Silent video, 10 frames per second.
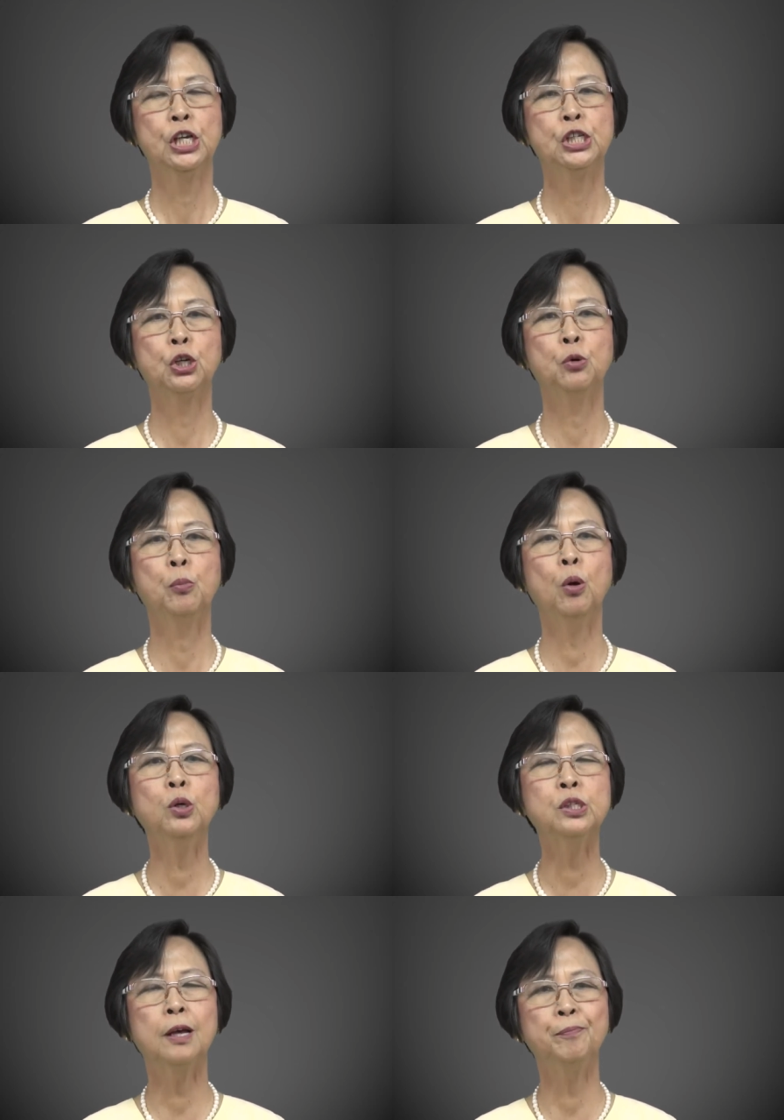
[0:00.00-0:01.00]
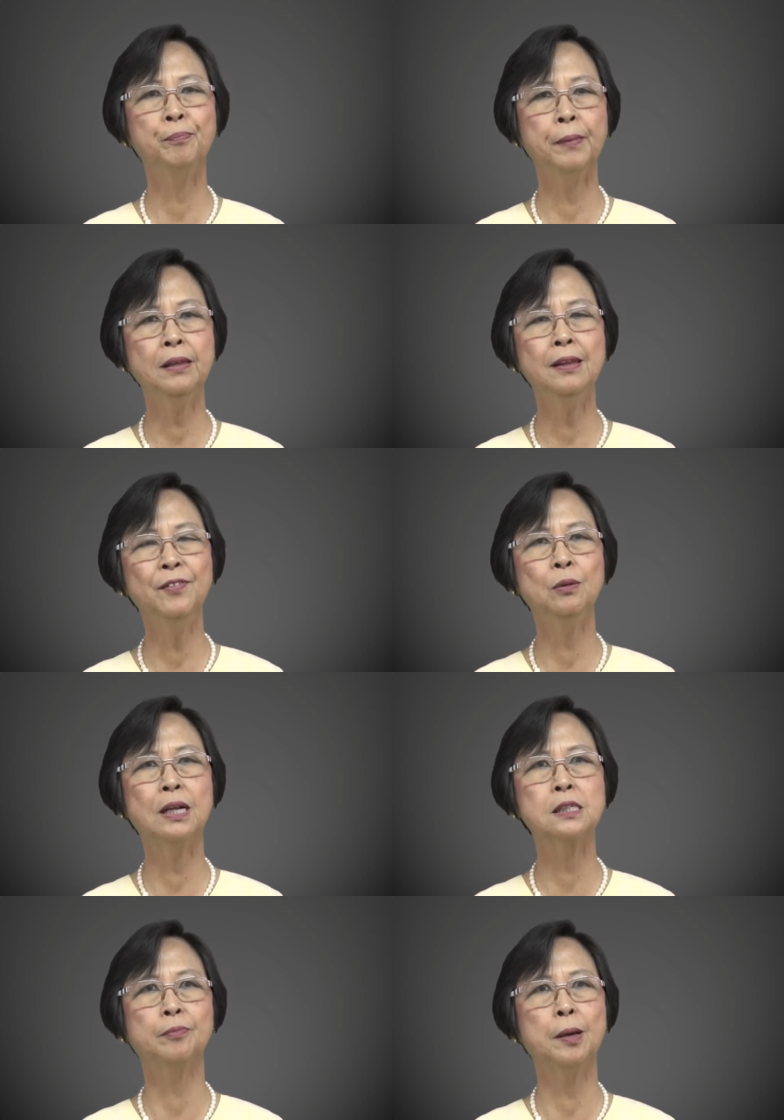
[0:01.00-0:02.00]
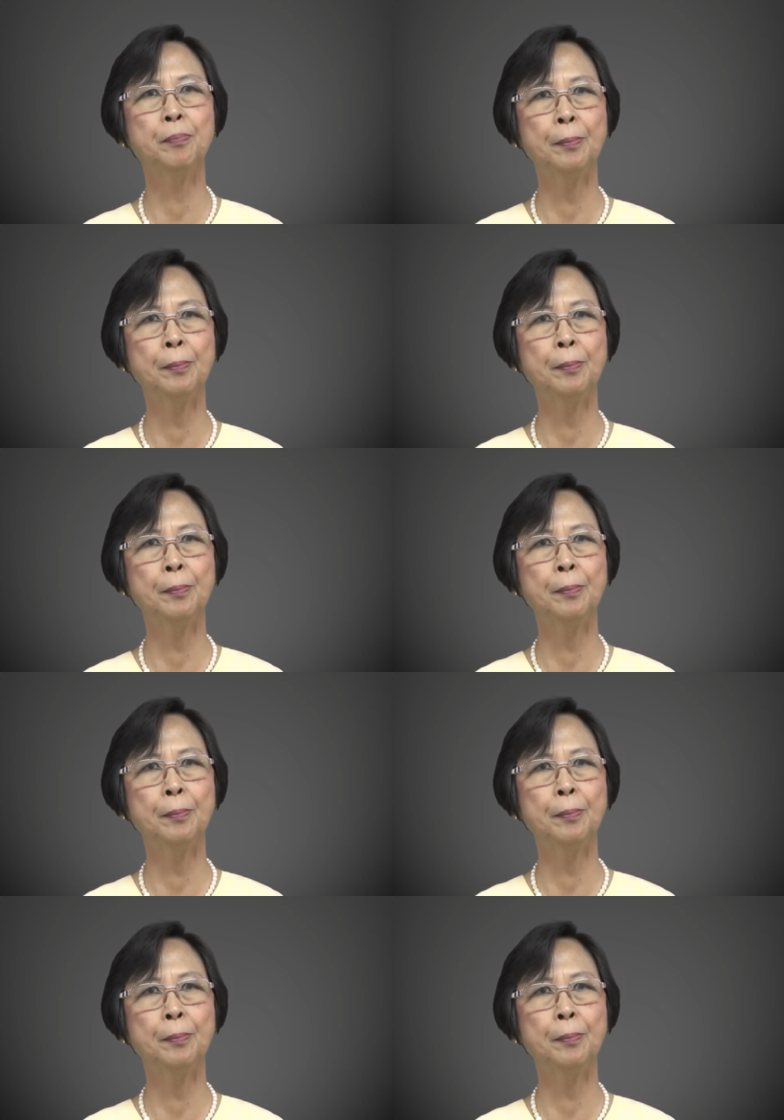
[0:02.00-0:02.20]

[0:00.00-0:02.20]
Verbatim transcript: So most of individuals of the